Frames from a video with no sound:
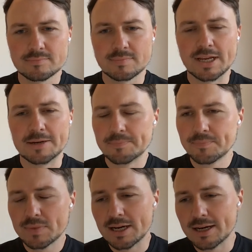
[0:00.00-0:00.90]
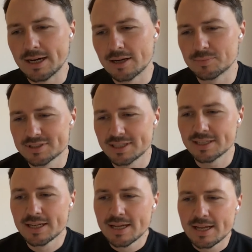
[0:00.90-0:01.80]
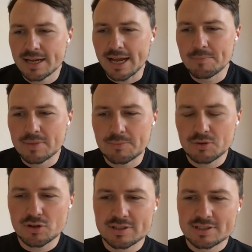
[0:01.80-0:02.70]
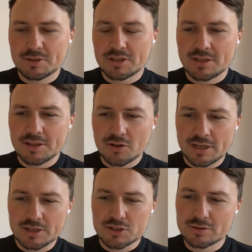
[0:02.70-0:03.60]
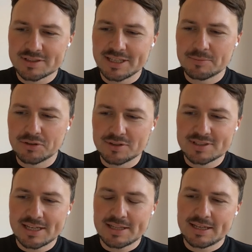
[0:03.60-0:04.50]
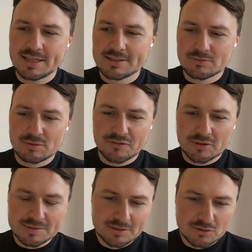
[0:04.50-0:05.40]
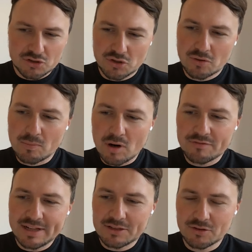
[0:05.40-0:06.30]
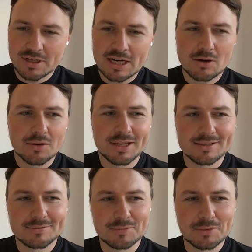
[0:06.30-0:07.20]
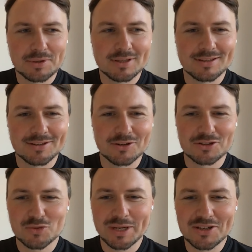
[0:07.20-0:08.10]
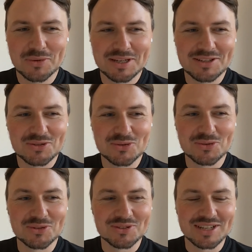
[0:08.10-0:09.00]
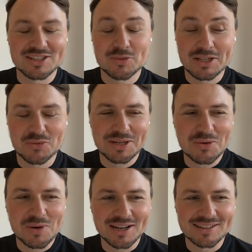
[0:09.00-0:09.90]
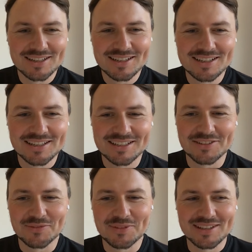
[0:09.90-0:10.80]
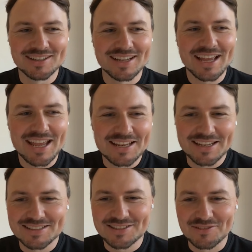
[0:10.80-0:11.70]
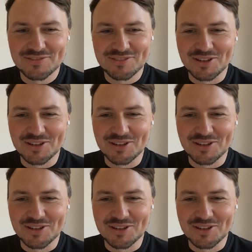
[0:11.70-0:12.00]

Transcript: Yeah, 100%. I'm curious. I mean, in your intro statement, you said that RevOps need to show more value now than maybe 2022, 2021, given the heydays of